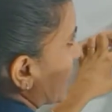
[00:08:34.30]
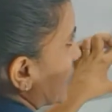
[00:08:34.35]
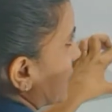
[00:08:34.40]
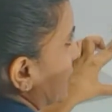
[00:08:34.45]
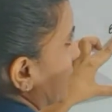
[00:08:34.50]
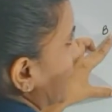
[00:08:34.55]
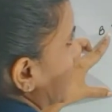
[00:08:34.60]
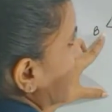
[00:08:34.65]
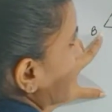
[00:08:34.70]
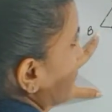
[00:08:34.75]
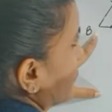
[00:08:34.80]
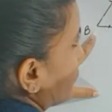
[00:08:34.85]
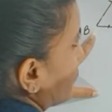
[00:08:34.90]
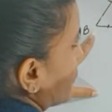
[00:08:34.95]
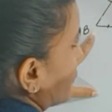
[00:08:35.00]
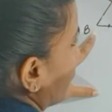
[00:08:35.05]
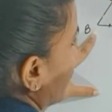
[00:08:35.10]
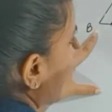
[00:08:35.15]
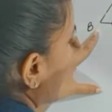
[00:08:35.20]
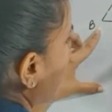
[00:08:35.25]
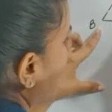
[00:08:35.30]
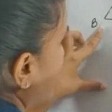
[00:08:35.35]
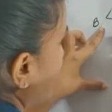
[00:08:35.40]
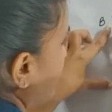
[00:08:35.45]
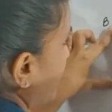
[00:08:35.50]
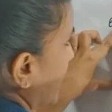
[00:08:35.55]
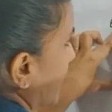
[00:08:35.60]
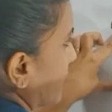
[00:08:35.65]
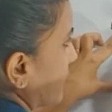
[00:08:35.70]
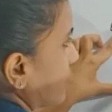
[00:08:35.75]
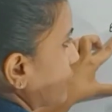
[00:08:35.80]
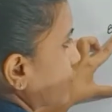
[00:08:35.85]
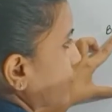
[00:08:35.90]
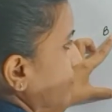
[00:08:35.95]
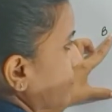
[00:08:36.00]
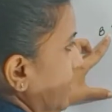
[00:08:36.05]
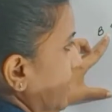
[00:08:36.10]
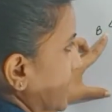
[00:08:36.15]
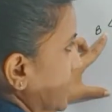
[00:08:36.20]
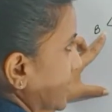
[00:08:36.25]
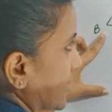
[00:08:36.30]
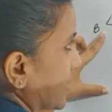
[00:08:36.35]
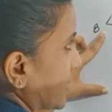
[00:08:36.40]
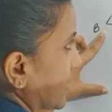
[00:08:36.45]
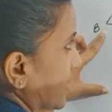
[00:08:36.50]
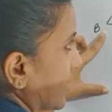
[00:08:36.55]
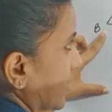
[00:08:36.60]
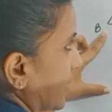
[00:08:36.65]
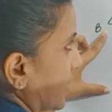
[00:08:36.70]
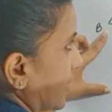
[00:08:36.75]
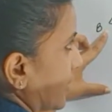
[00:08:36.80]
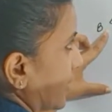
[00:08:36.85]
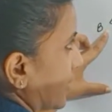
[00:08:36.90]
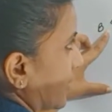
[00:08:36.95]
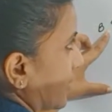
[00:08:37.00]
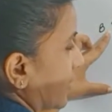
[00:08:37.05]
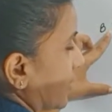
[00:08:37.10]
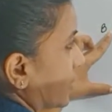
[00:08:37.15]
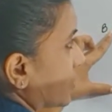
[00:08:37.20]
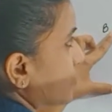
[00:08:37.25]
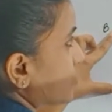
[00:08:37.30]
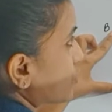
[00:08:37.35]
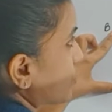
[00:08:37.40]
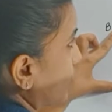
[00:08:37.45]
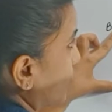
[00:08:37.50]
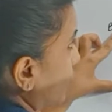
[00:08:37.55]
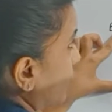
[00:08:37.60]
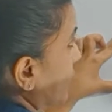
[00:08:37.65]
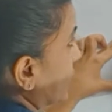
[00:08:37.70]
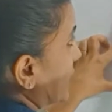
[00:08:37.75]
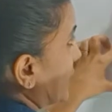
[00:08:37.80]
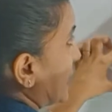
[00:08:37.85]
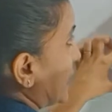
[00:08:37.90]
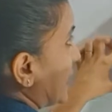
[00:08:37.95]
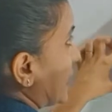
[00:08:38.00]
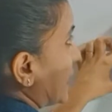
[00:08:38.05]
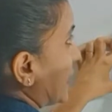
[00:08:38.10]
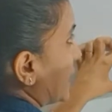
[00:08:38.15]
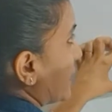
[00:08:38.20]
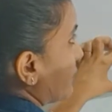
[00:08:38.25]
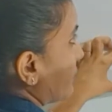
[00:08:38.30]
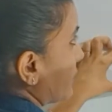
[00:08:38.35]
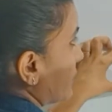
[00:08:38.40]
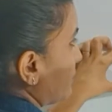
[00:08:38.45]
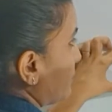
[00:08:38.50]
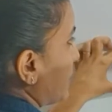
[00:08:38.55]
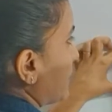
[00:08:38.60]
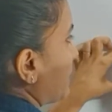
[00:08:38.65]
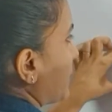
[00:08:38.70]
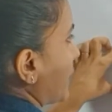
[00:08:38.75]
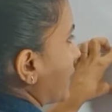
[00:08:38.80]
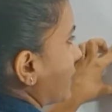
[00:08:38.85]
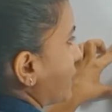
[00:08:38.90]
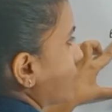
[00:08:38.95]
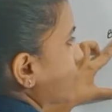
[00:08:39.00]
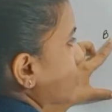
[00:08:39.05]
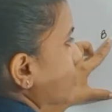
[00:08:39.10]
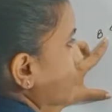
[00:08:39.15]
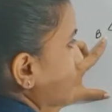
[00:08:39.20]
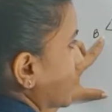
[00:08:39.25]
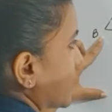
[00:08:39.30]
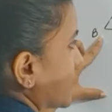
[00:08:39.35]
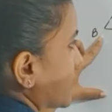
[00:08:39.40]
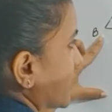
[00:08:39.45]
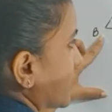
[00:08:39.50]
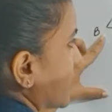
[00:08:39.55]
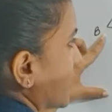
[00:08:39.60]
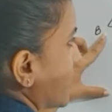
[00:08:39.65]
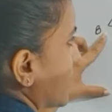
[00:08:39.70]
DF will be parallel to BC. So DE will be parallel to BC.